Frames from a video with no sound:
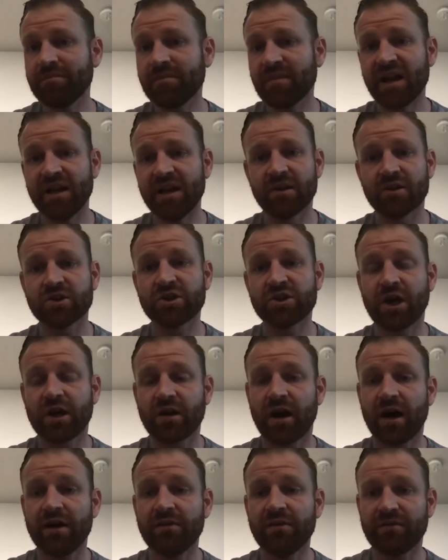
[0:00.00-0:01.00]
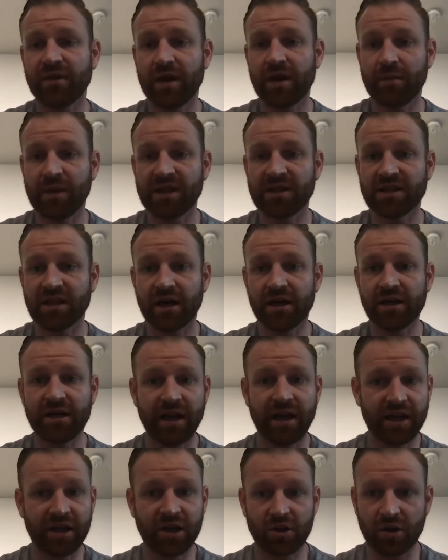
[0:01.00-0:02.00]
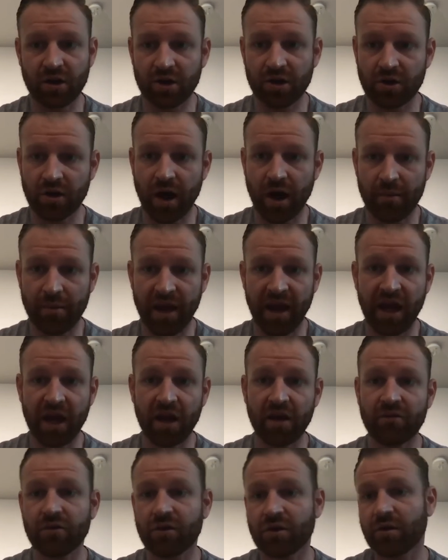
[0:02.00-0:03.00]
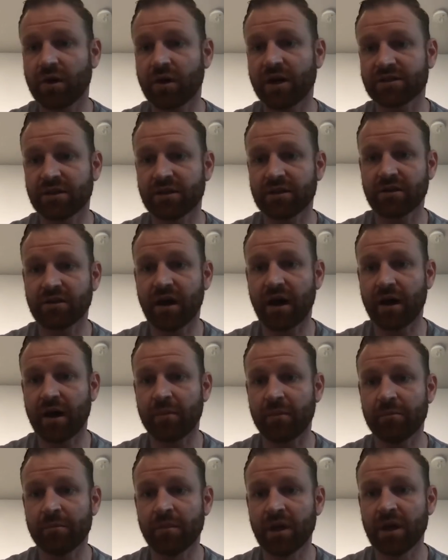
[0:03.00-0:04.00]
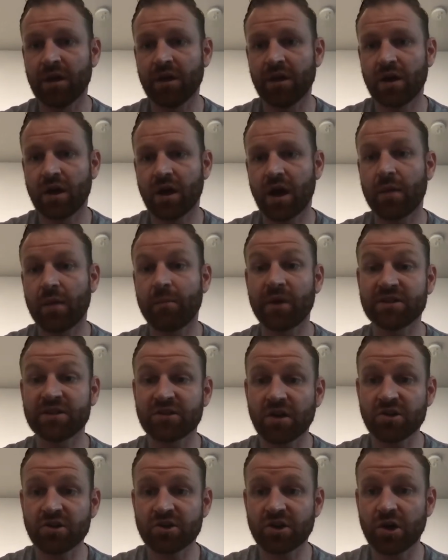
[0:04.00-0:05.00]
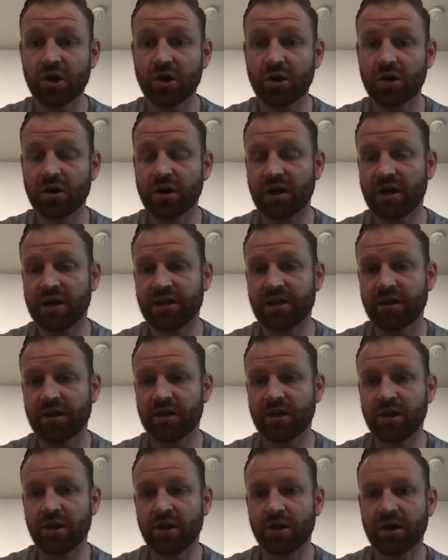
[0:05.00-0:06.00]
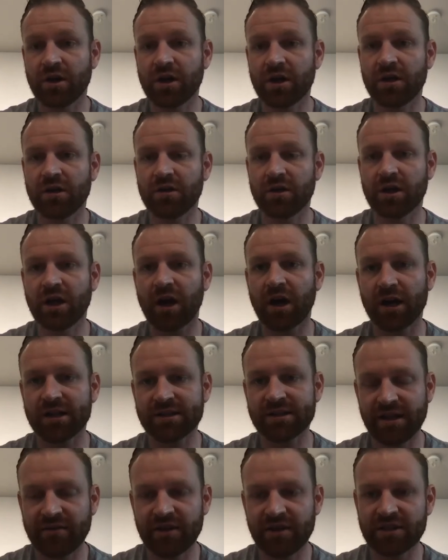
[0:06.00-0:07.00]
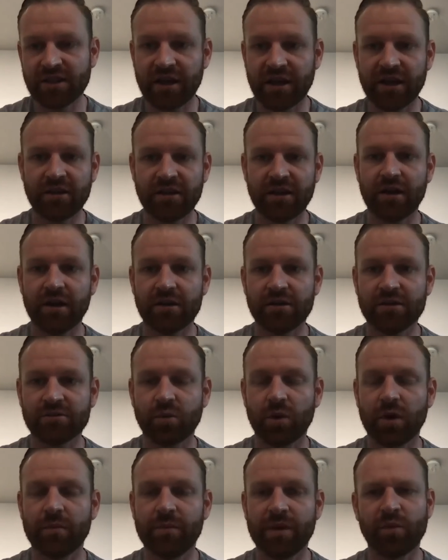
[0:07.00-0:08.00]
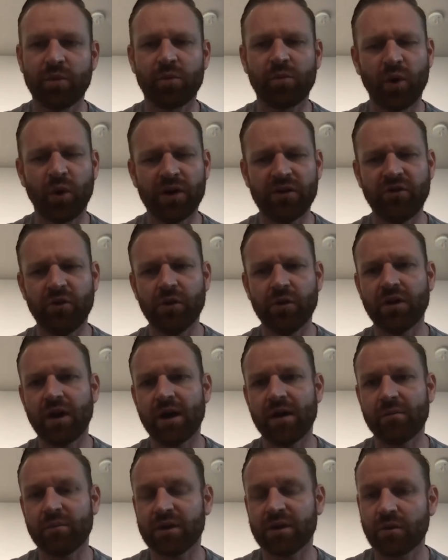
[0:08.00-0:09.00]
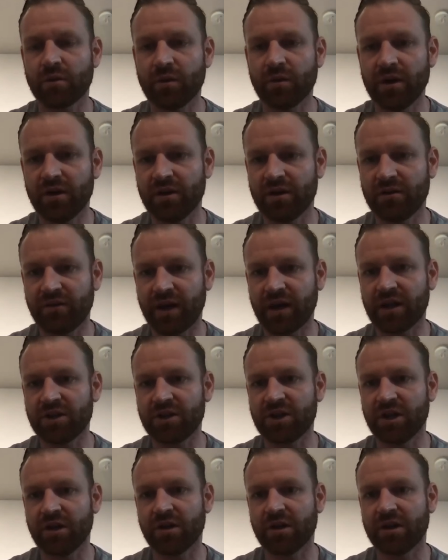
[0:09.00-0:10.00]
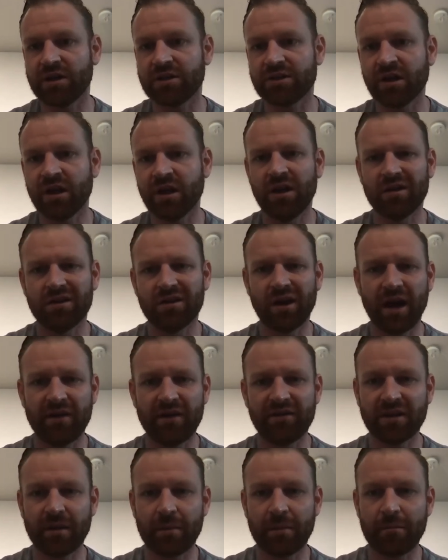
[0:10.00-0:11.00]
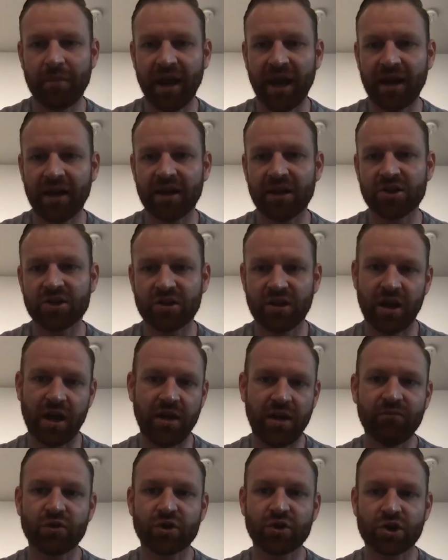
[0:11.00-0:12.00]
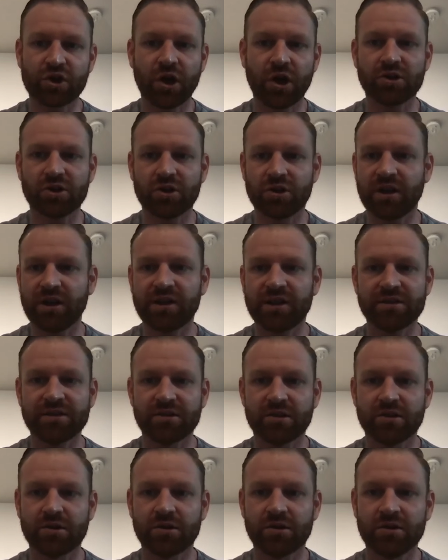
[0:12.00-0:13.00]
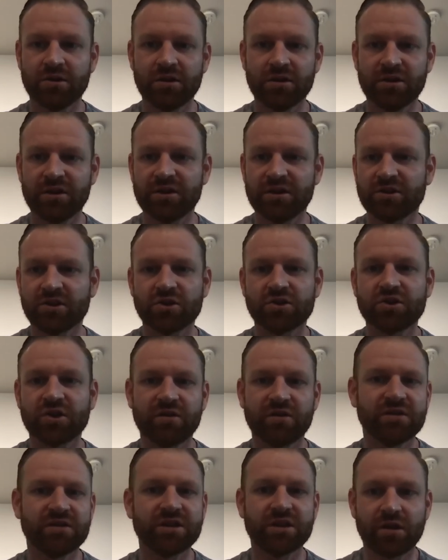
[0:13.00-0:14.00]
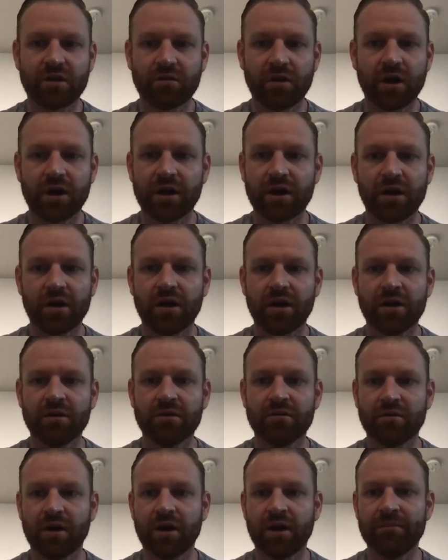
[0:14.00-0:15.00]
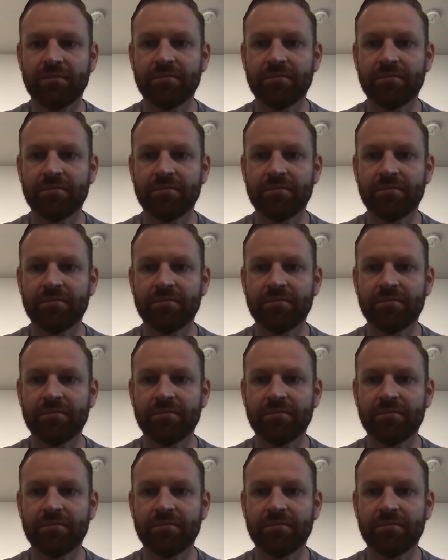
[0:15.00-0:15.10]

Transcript: It'll shut off and be done, and you're not paying for the rest of the time. But it's also, the cost savings, I think, is what people point to a lot. But the real advantage here is not having to manage the infrastructure that these little services are running on, right?